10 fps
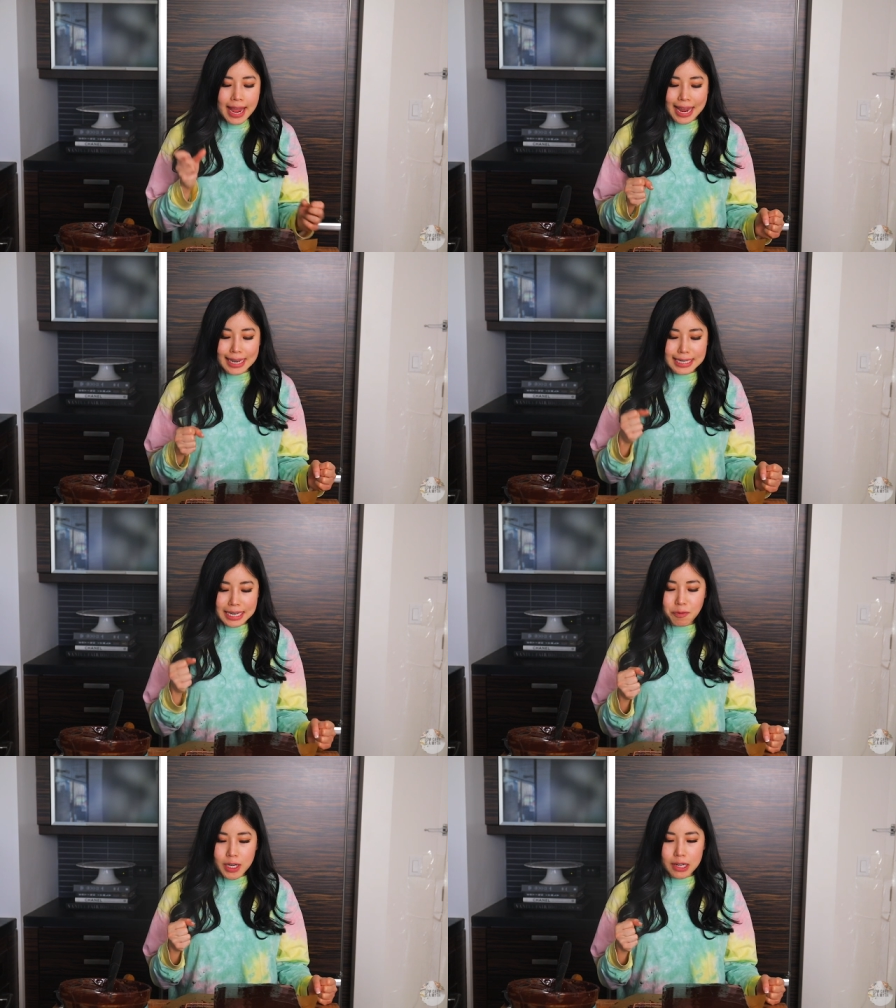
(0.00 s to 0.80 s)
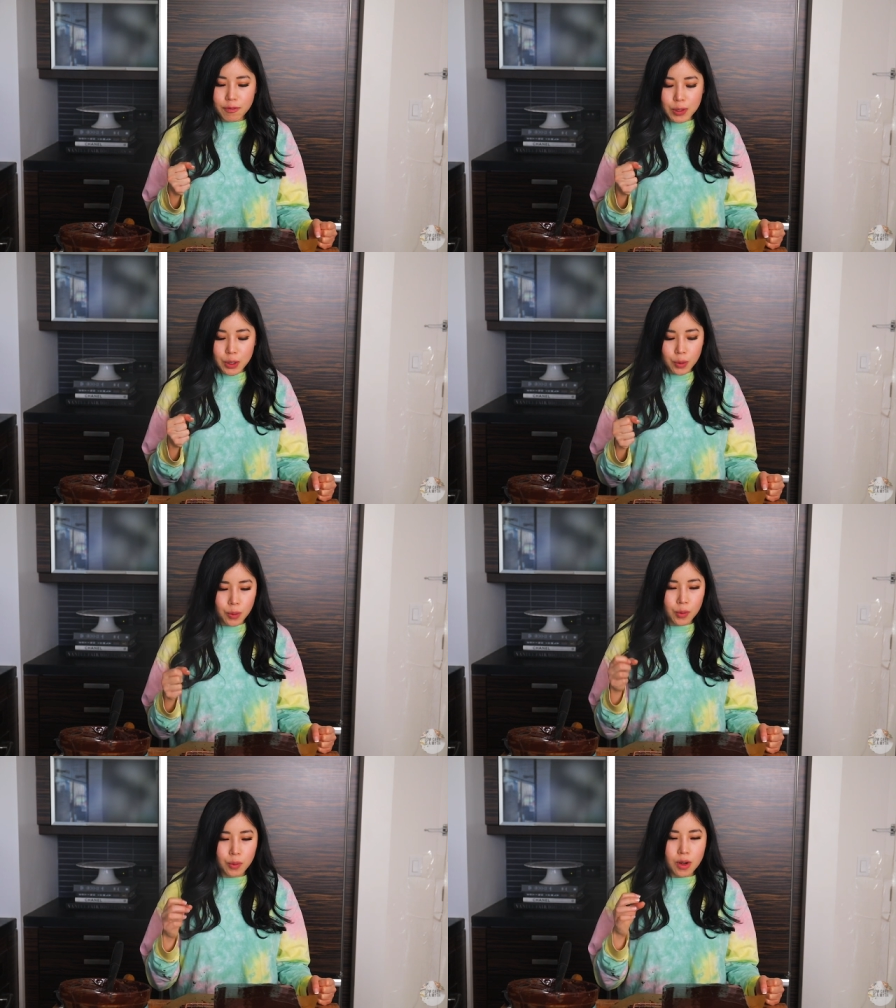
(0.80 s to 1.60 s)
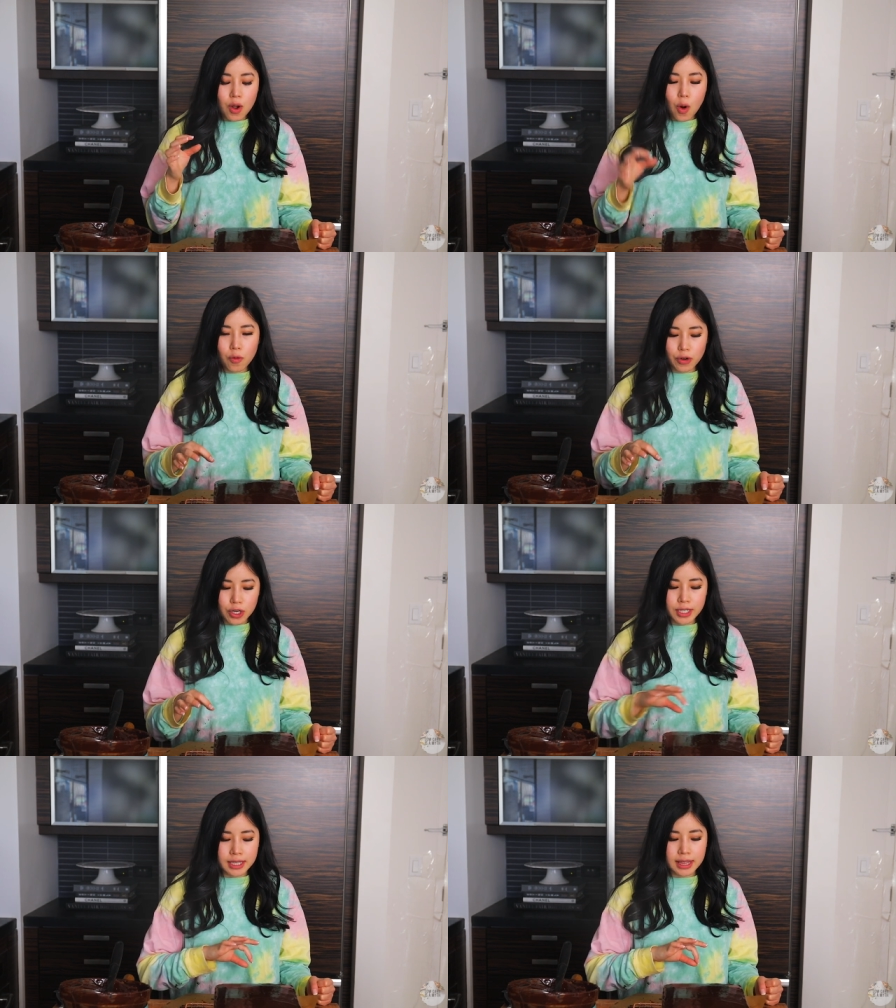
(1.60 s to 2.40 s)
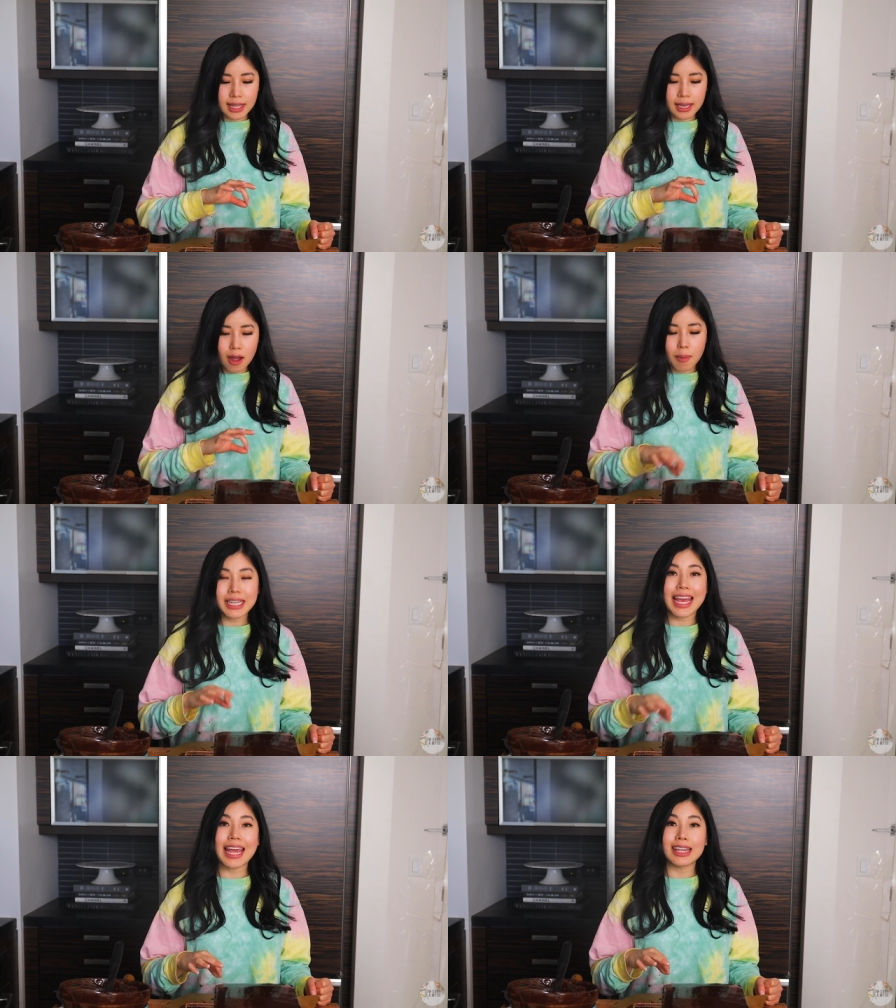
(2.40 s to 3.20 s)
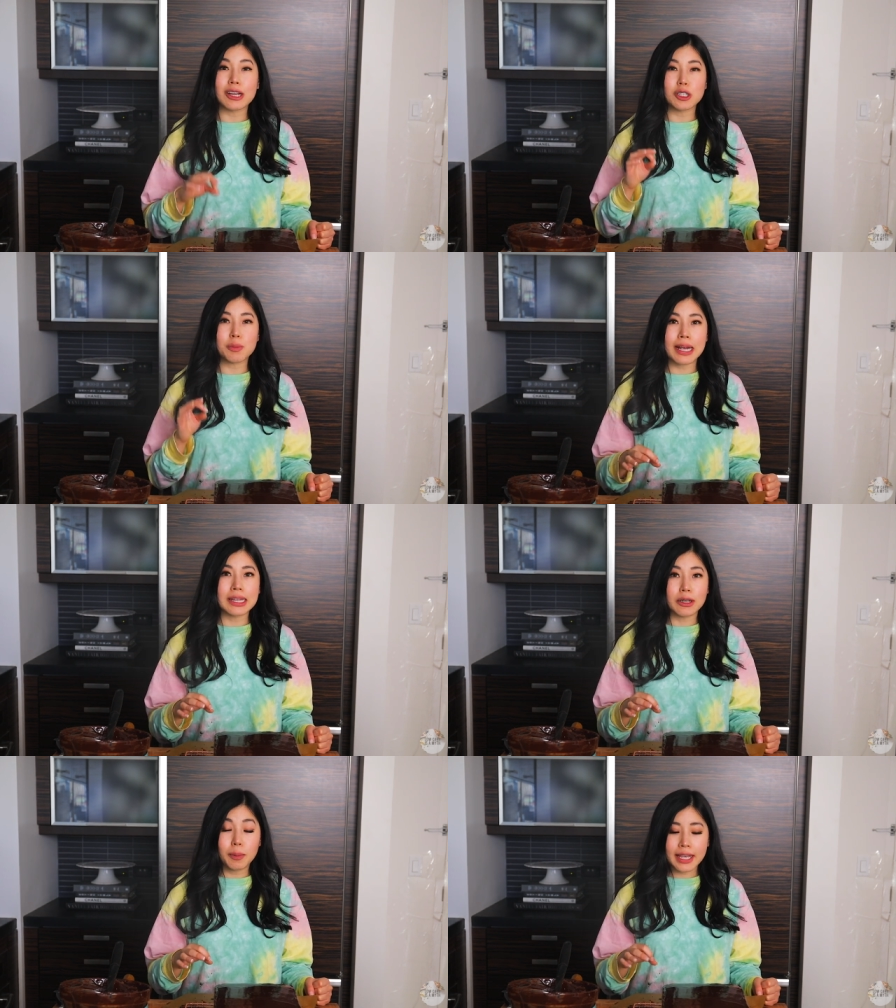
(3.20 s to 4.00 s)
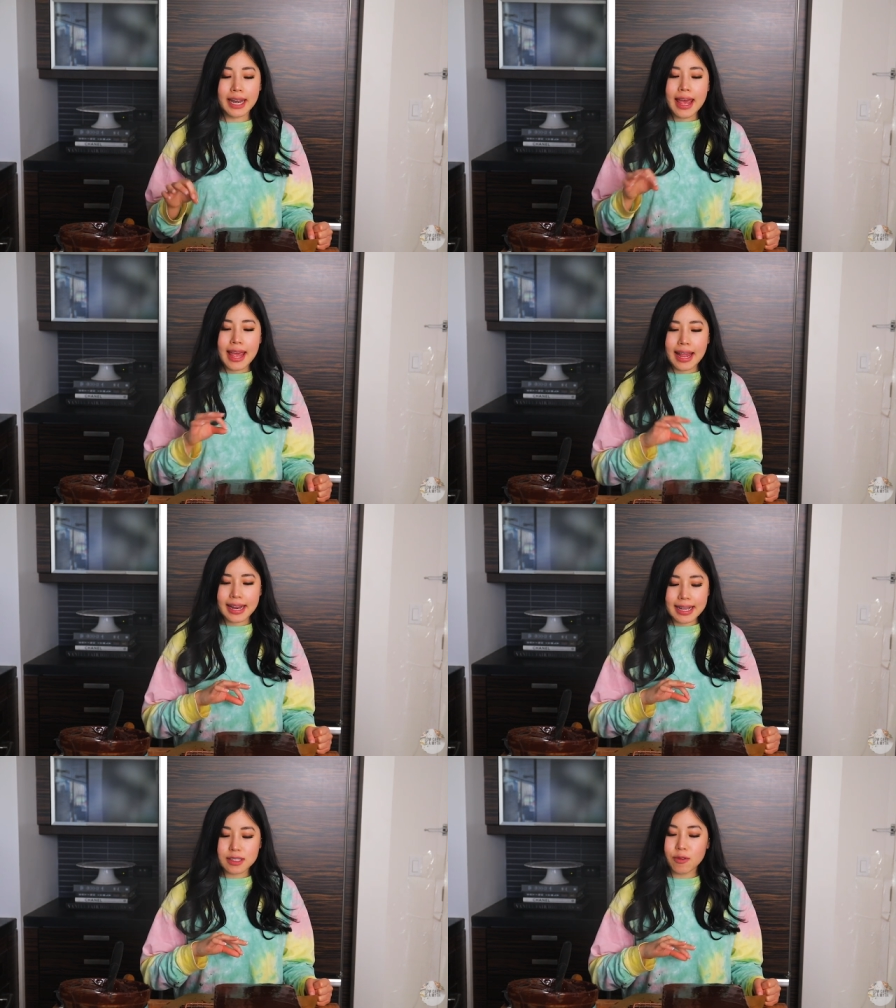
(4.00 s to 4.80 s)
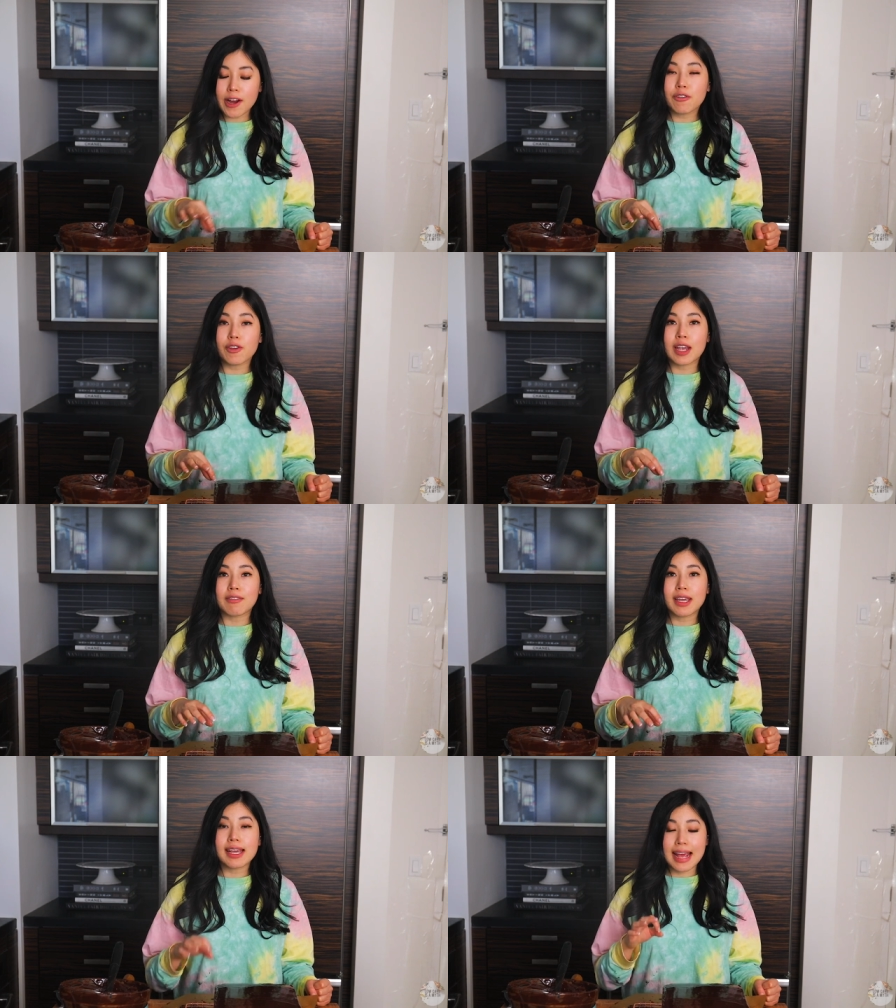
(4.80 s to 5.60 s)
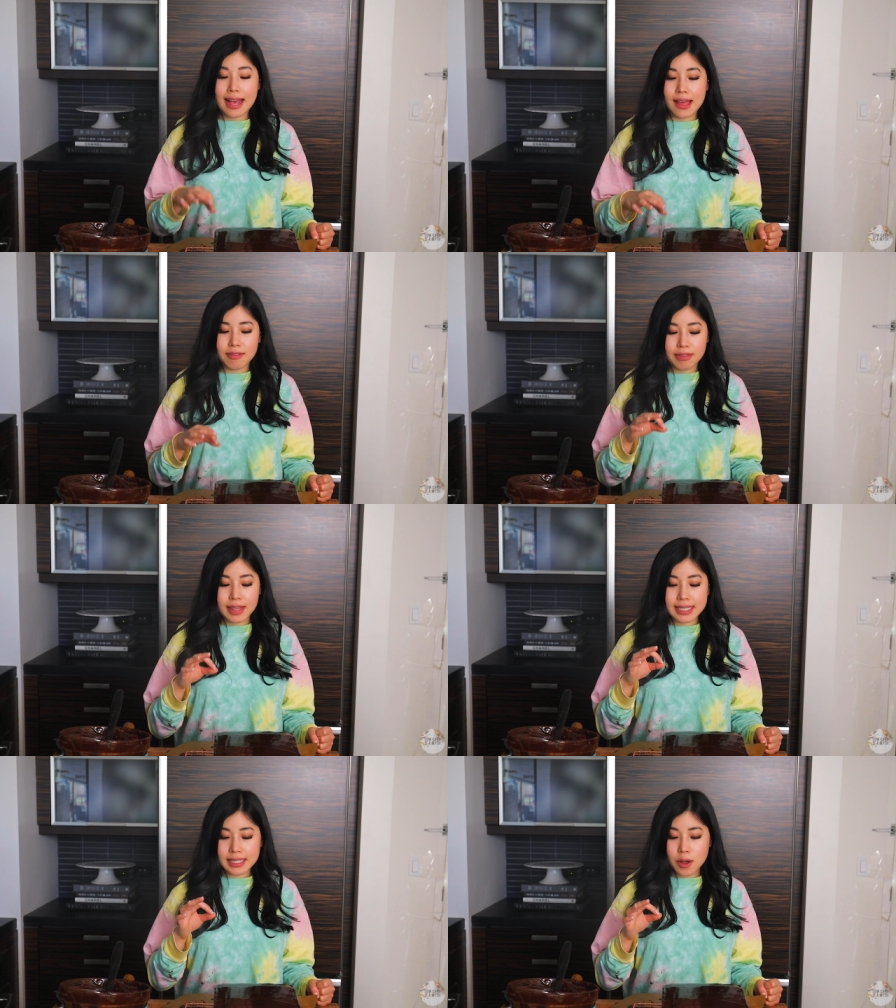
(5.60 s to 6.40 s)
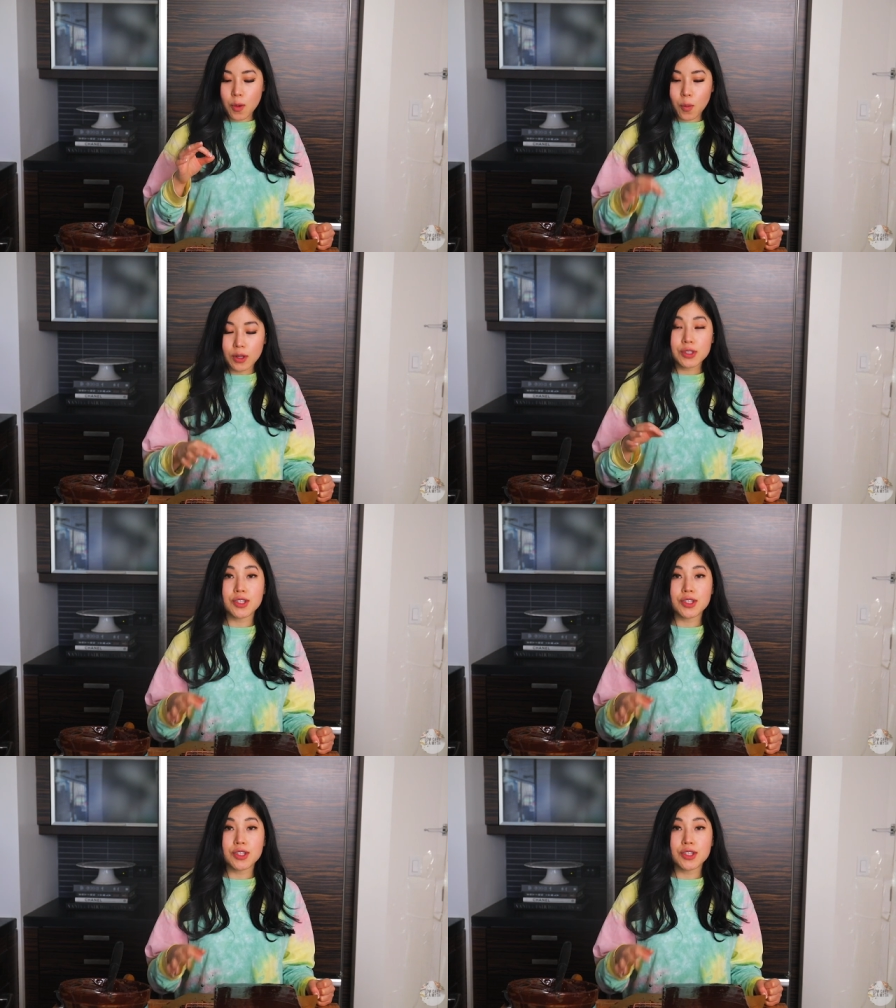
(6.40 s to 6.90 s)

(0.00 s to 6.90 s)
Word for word: And even if you overcook the almond cake layers by a little bit, it is very forgiving and this will